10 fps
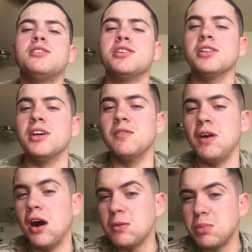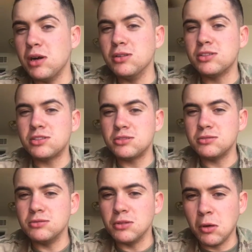to live on post
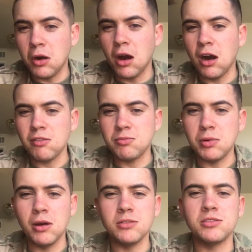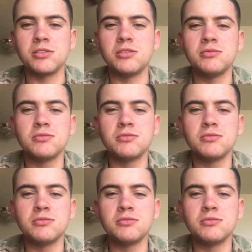or off post.